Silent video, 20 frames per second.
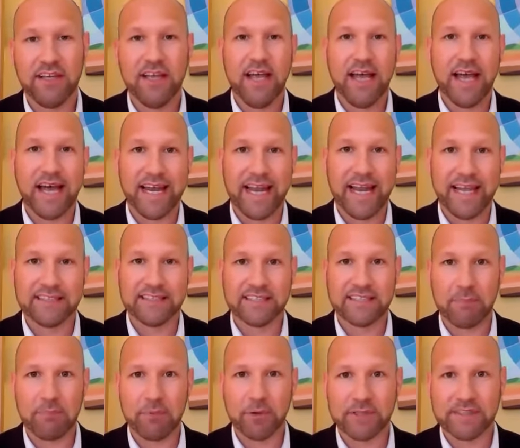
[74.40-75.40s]
And then
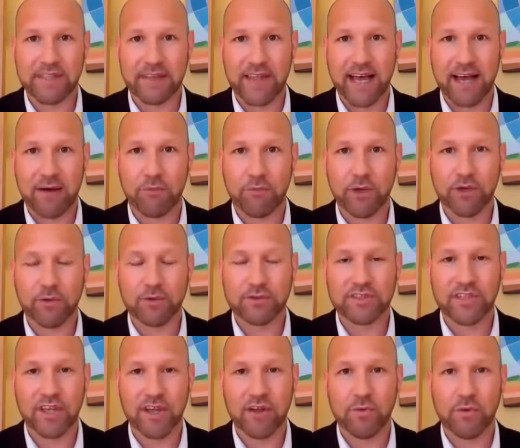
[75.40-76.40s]
separate to that, we
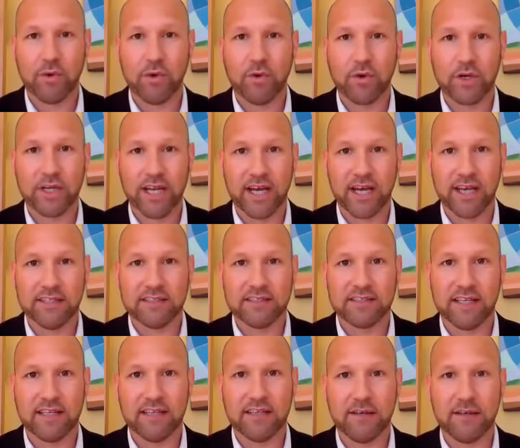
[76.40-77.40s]
also
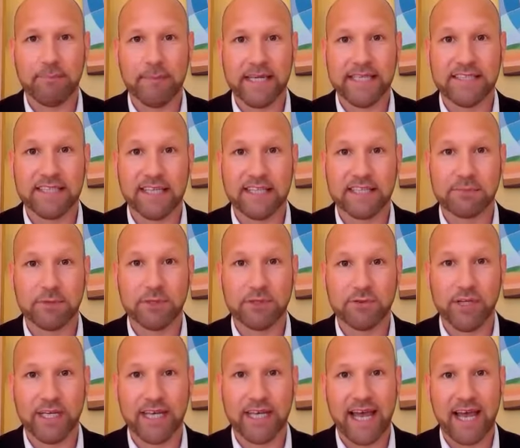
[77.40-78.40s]
organize meetings
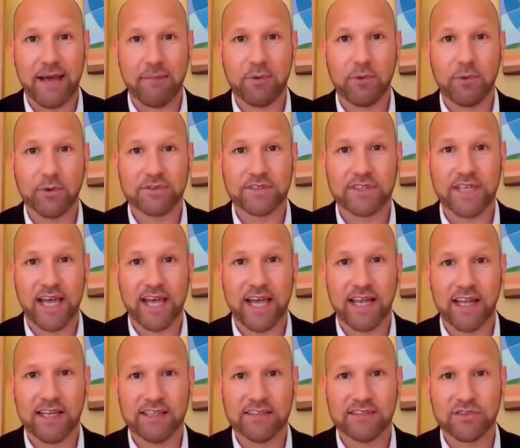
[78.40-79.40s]
between airports,
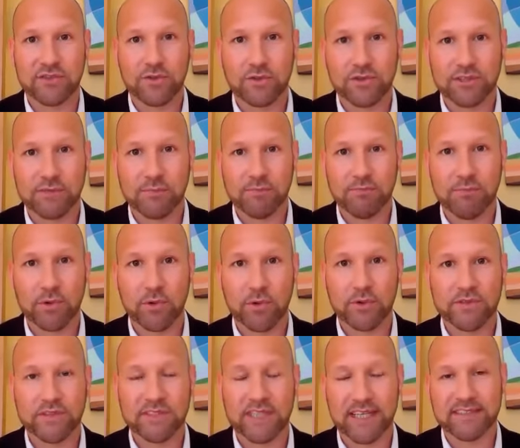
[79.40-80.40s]
airlines, tourism
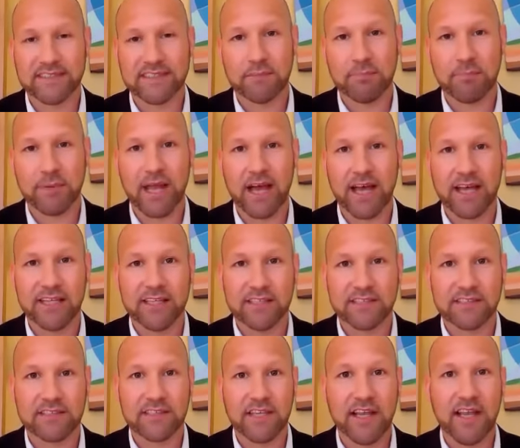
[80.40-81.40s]
boards, and
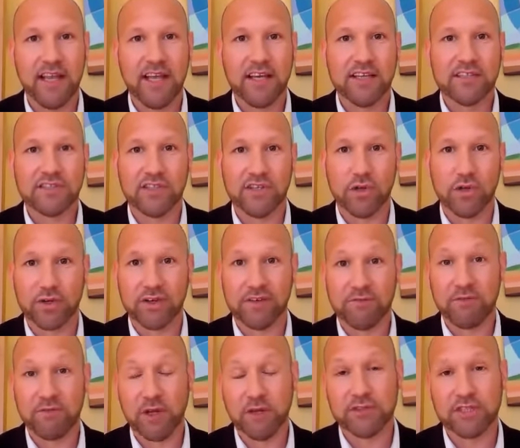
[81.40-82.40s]
suppliers to look at
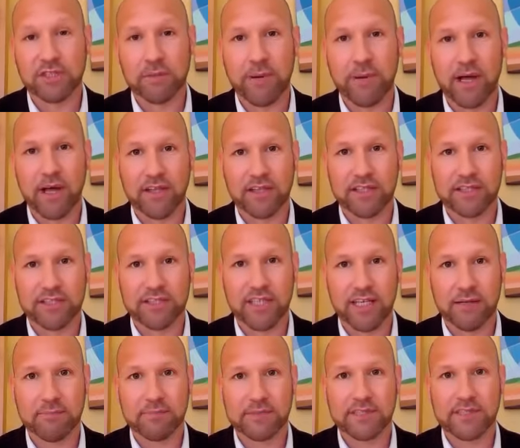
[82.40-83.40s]
future
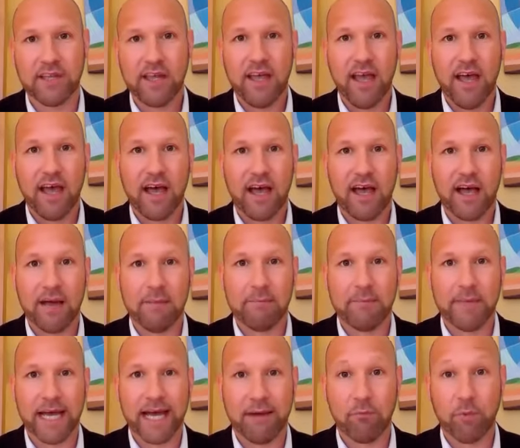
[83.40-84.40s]
partnerships.
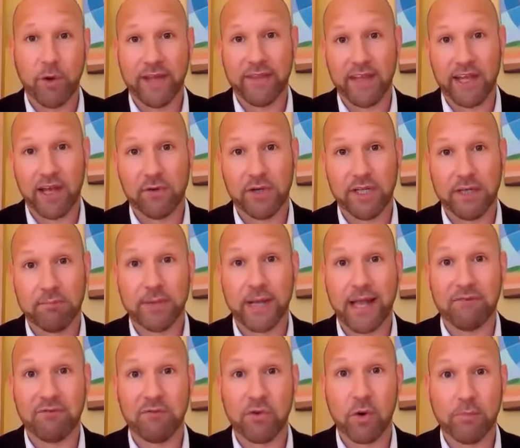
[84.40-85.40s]
And we're the only
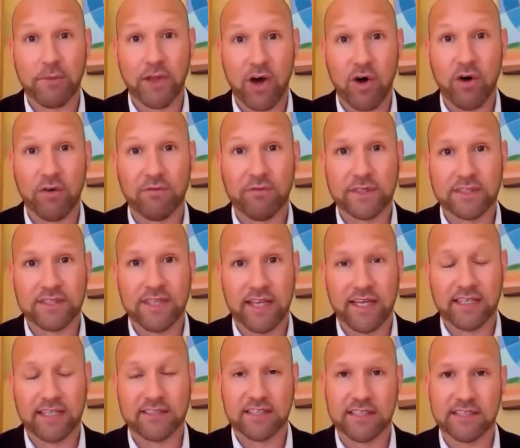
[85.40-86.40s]
platform that offers
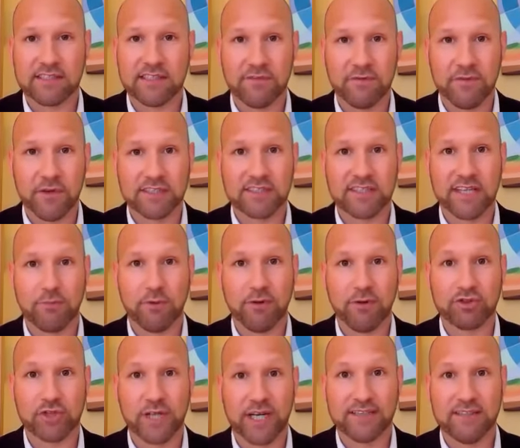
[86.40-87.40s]
this. And it's the first time
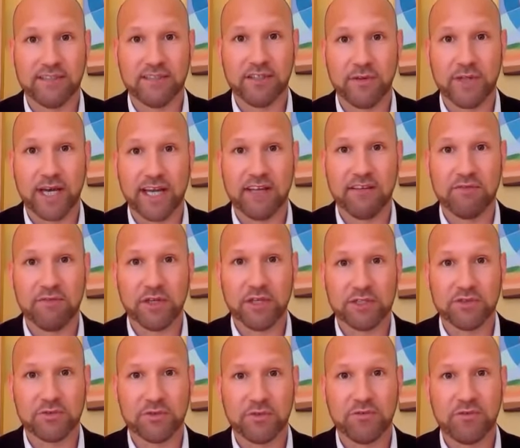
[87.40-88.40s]
we've tried to do that in a
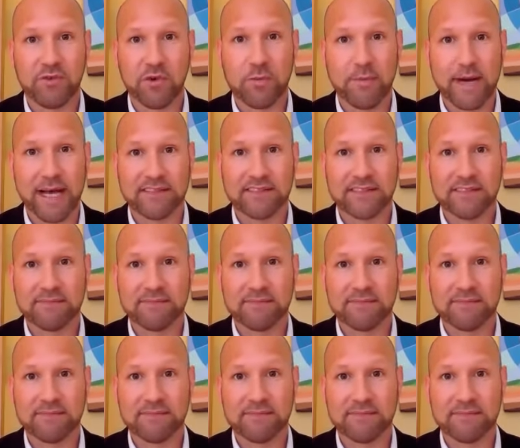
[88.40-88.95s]
virtual format.